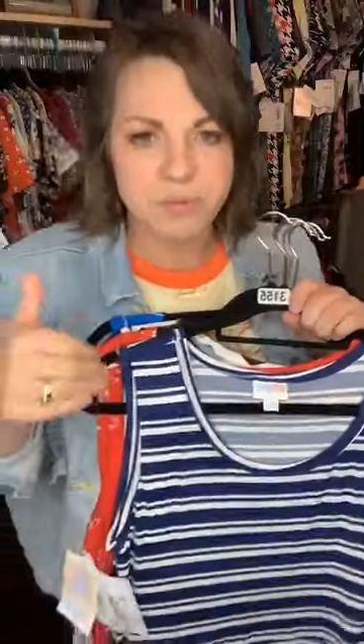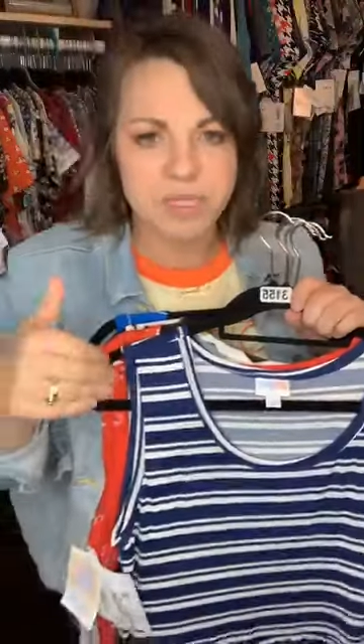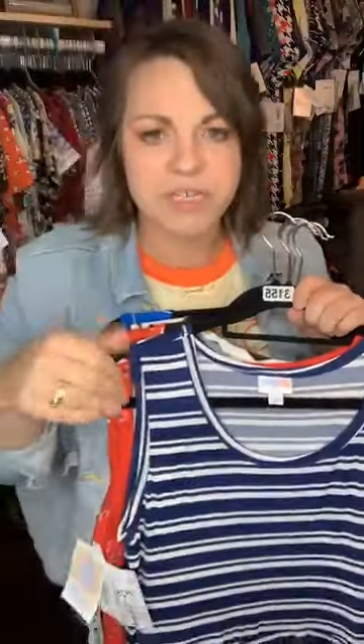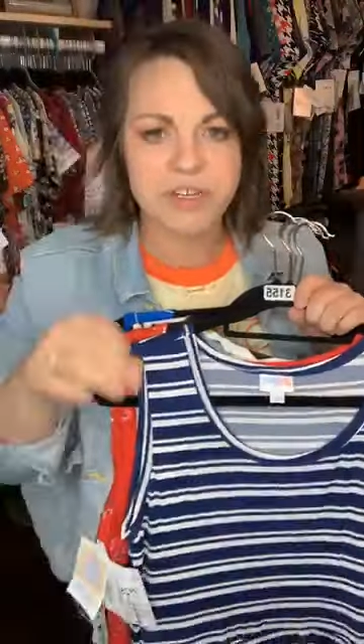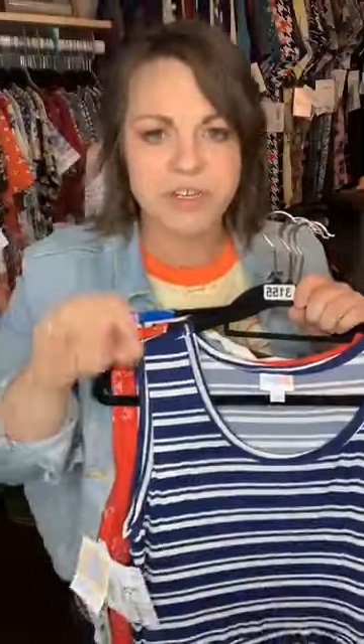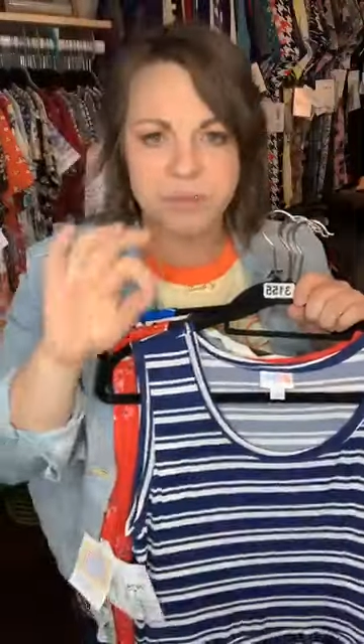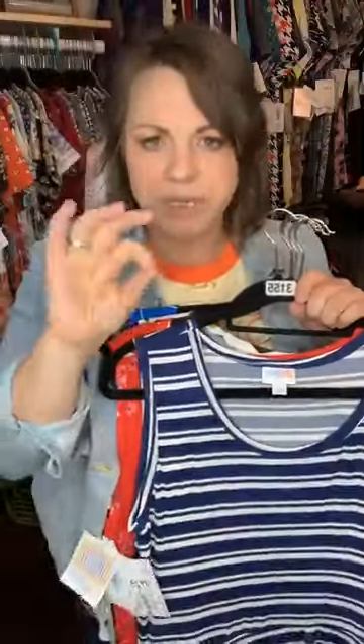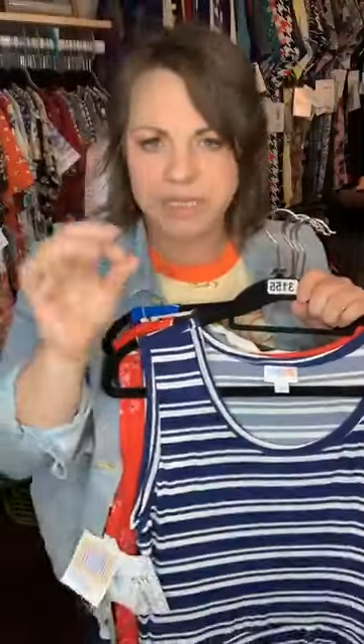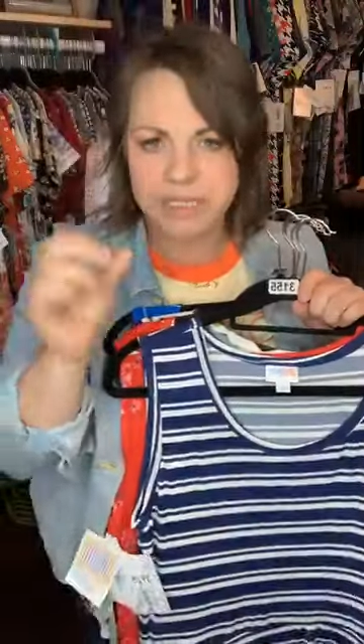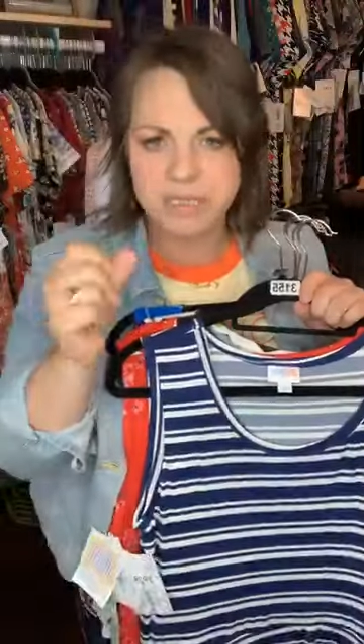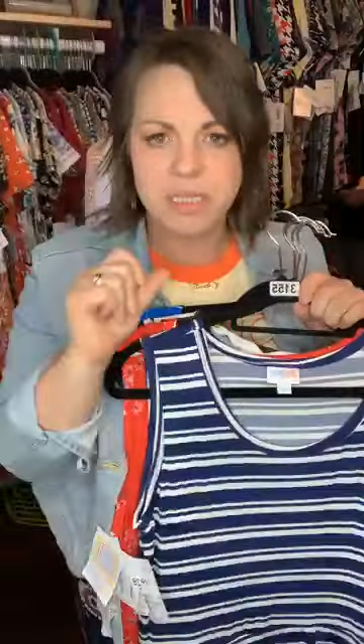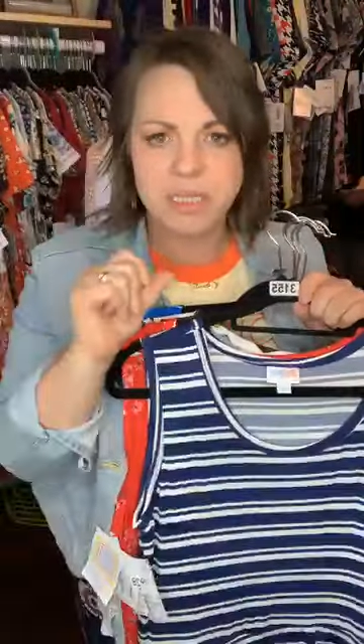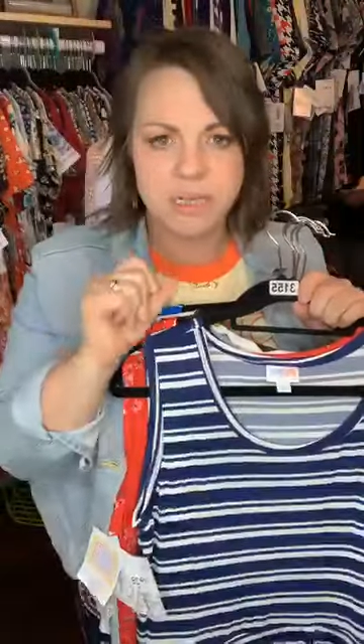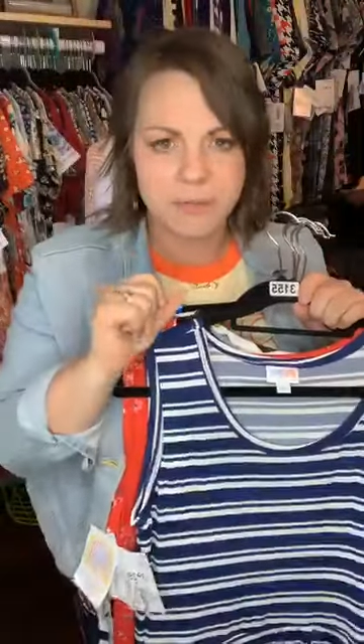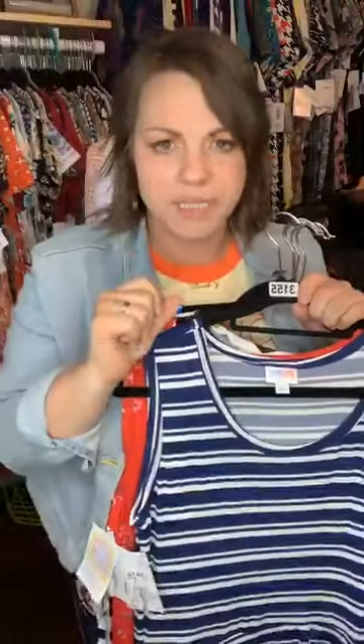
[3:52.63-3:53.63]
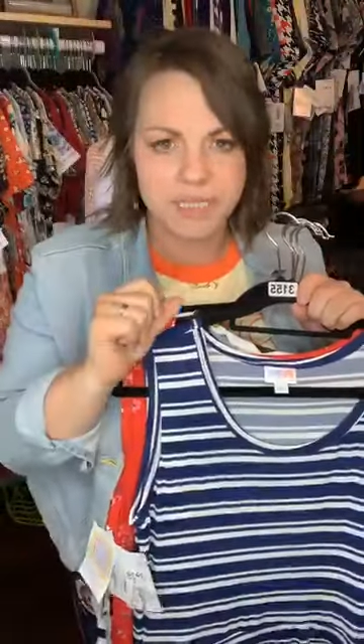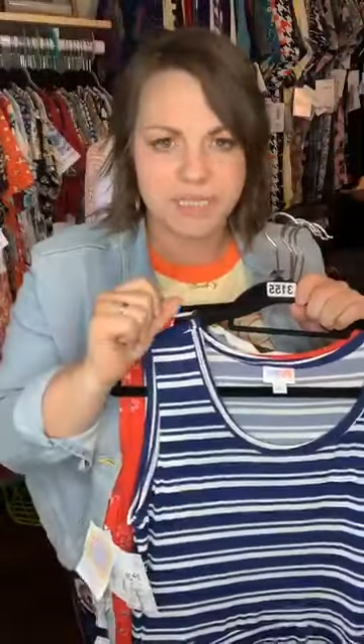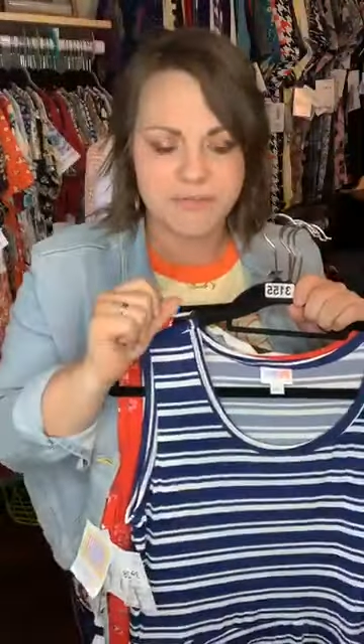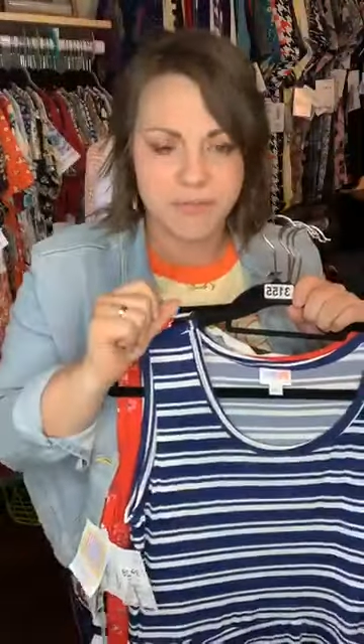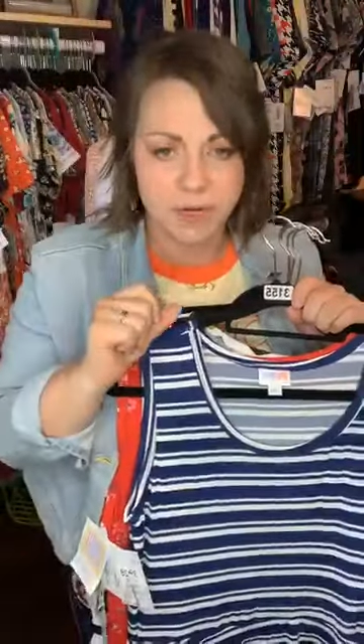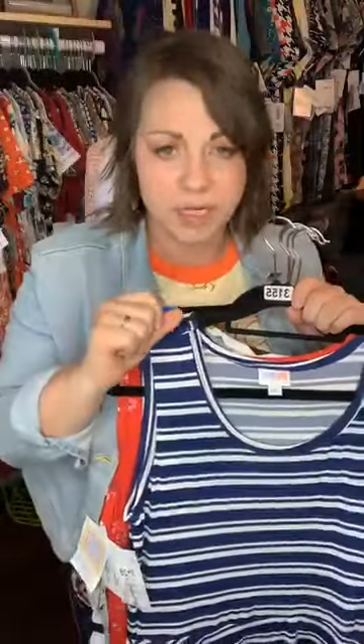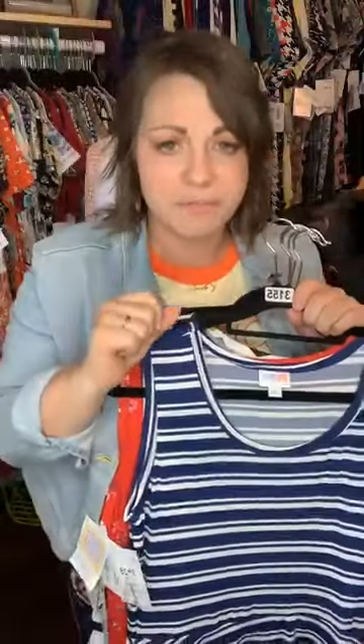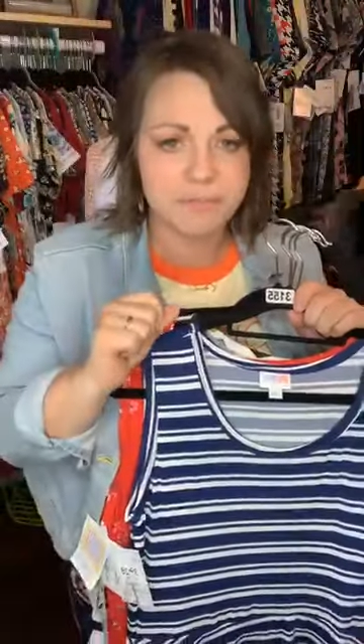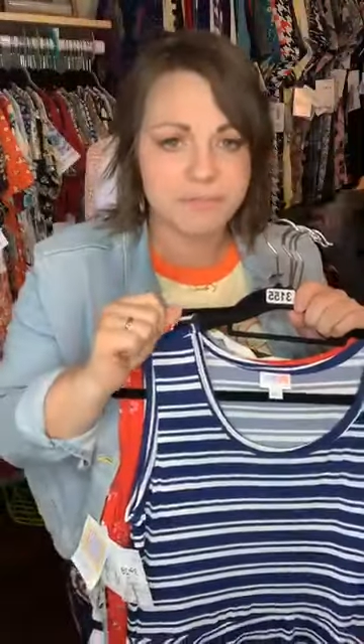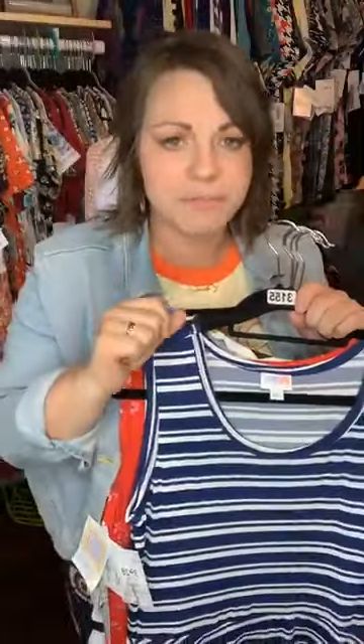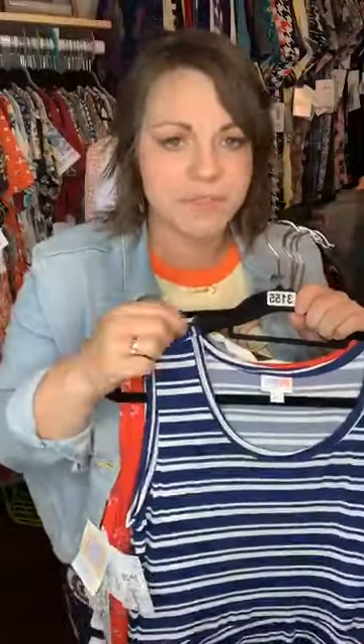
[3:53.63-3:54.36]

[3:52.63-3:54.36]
material, but it's a little bit different.